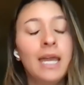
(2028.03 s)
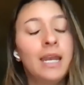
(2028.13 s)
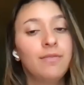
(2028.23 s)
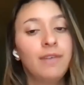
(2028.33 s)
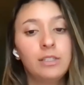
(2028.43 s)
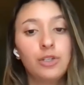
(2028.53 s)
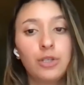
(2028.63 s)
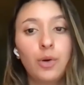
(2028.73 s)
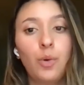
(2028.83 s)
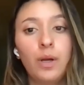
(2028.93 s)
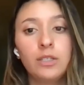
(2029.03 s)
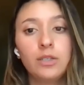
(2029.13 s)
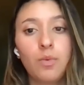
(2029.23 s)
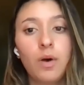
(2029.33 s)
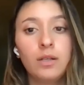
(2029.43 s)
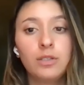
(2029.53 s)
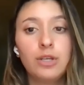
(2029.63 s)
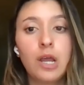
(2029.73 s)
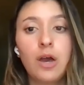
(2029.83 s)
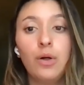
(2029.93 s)
and investors are going to want
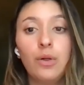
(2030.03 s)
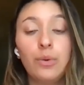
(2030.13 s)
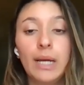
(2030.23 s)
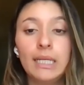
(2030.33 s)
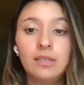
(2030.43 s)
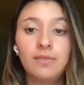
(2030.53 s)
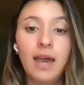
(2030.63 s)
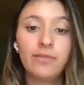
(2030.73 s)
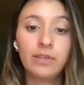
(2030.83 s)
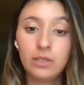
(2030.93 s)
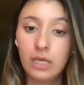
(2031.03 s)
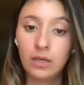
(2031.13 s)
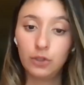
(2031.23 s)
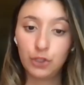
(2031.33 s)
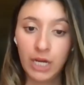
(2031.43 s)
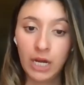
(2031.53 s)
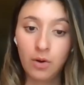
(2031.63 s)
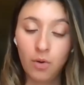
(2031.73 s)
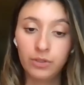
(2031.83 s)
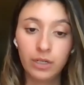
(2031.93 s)
to know the rights of every single
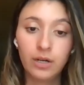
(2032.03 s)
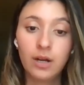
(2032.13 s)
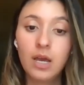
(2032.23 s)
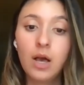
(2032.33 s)
shareholder